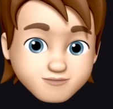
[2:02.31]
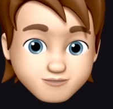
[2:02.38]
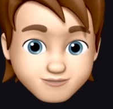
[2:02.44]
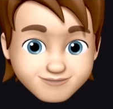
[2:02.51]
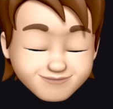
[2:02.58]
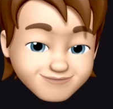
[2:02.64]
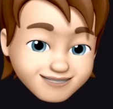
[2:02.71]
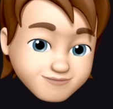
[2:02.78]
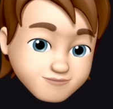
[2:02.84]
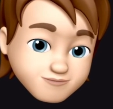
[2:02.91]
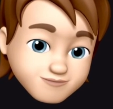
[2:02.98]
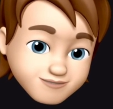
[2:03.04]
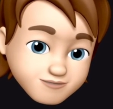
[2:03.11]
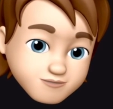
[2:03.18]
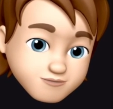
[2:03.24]
You can see how
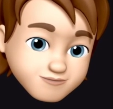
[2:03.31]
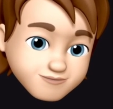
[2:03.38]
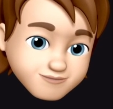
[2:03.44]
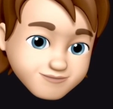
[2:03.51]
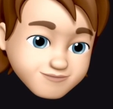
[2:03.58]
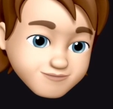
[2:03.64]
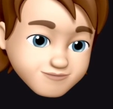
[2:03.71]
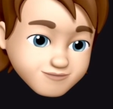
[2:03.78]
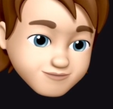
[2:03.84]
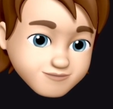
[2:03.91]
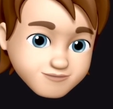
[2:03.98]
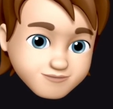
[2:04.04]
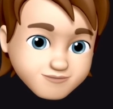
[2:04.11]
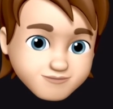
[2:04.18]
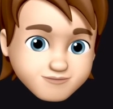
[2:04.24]
much I use it each
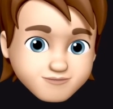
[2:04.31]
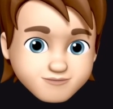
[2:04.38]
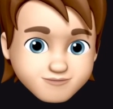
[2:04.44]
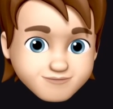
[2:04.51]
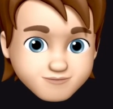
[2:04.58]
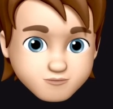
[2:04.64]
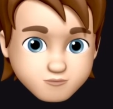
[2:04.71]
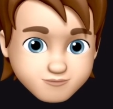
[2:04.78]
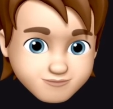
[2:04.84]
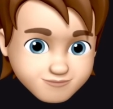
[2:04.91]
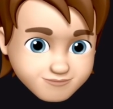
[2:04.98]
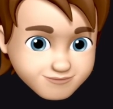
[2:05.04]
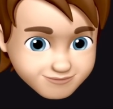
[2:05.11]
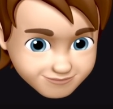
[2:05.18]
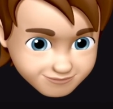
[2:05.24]
year. If you
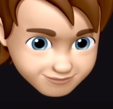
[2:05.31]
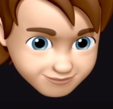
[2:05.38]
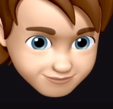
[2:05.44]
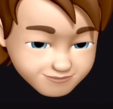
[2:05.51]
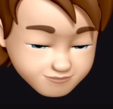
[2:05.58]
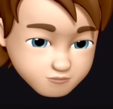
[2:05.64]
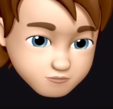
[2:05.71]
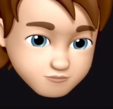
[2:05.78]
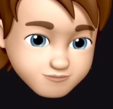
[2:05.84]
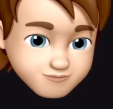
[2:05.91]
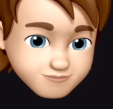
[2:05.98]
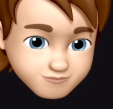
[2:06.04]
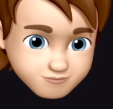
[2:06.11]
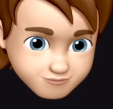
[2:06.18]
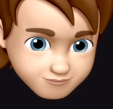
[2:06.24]
want exact
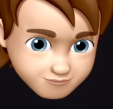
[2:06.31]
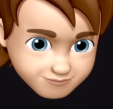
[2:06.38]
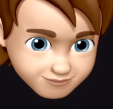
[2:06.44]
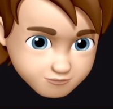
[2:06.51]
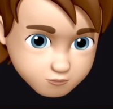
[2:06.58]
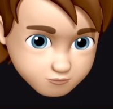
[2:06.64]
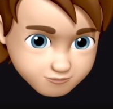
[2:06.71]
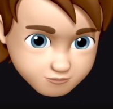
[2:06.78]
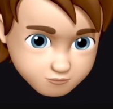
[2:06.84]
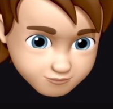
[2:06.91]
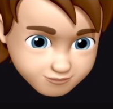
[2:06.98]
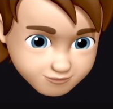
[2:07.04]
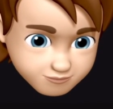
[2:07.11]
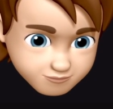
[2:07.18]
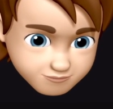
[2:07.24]
numbers, you can tap on a
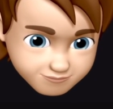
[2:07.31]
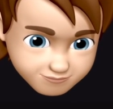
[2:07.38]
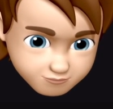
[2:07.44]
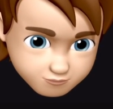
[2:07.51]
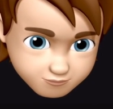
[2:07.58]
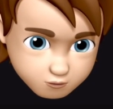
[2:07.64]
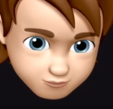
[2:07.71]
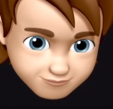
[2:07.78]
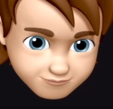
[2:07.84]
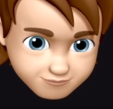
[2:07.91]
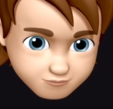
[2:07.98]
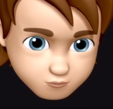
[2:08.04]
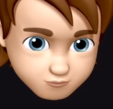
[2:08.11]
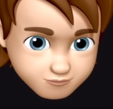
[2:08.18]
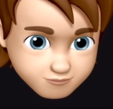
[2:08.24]
bar. So in
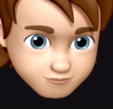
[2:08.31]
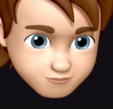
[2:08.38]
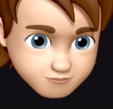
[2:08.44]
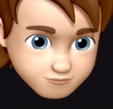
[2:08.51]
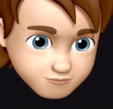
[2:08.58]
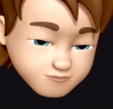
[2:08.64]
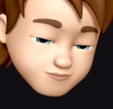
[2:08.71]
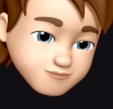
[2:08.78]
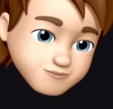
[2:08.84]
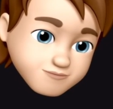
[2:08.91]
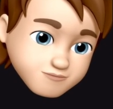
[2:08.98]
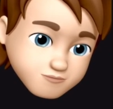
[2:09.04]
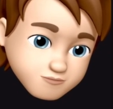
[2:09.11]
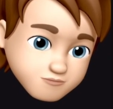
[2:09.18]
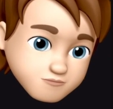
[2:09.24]
2012,
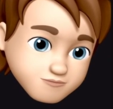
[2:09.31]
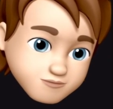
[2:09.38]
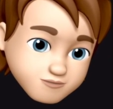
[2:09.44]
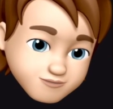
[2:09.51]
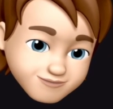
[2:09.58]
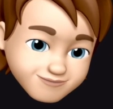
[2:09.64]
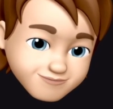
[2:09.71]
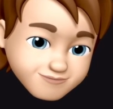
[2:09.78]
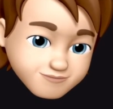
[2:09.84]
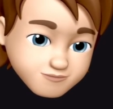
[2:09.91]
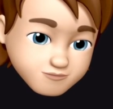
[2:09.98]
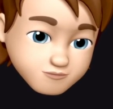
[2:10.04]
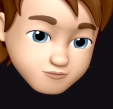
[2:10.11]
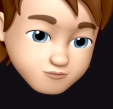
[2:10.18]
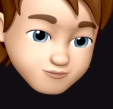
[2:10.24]

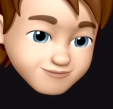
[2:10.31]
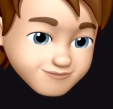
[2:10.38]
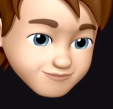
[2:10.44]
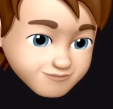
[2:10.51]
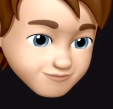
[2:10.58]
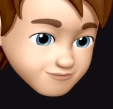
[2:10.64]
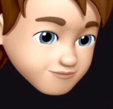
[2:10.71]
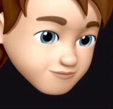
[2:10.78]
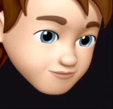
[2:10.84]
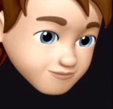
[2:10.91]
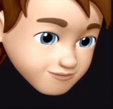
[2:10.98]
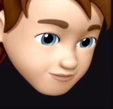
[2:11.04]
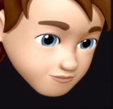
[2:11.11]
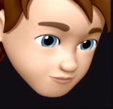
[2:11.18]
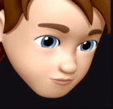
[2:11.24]
292 tweets.
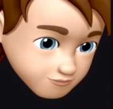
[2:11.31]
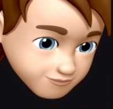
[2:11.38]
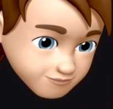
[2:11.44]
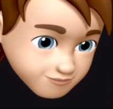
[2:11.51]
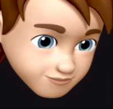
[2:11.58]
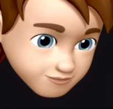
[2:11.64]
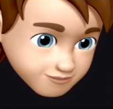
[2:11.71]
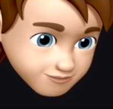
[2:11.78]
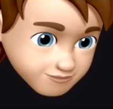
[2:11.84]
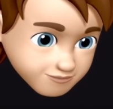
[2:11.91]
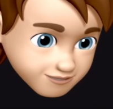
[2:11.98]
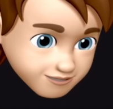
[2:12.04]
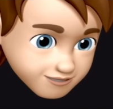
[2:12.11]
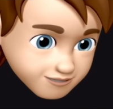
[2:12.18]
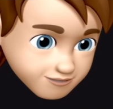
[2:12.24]
In
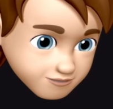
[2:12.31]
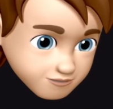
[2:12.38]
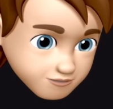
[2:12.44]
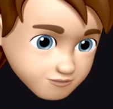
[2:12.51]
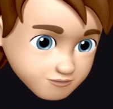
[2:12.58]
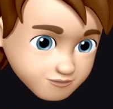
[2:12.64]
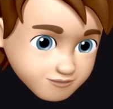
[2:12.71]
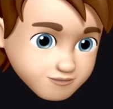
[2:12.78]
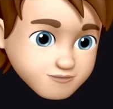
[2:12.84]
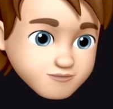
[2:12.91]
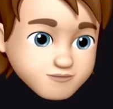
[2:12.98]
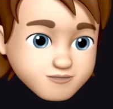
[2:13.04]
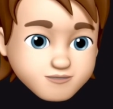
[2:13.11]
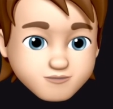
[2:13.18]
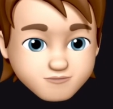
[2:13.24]
2019,
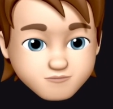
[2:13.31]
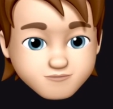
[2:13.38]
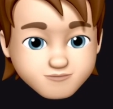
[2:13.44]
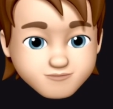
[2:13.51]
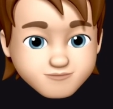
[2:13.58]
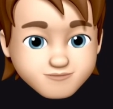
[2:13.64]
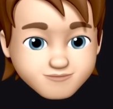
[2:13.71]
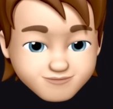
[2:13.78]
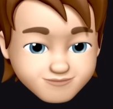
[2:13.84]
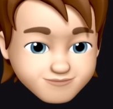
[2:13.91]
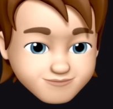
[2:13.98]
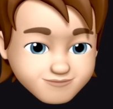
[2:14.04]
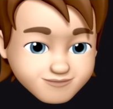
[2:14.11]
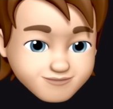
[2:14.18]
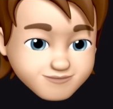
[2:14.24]

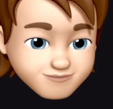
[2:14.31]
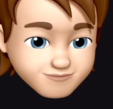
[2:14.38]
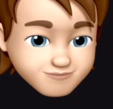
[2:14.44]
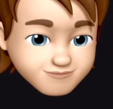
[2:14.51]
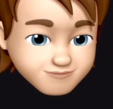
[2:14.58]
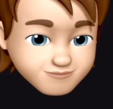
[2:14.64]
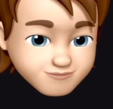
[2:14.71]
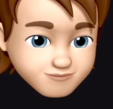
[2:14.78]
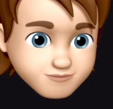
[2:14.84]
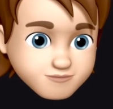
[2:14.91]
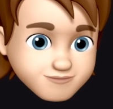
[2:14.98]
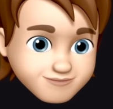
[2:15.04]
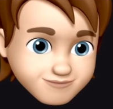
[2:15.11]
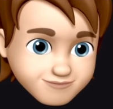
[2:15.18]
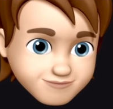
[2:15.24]
168
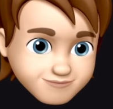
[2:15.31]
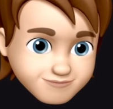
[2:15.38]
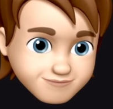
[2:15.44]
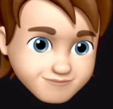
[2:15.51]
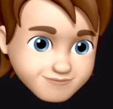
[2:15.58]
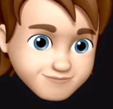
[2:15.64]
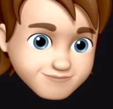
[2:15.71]
likes.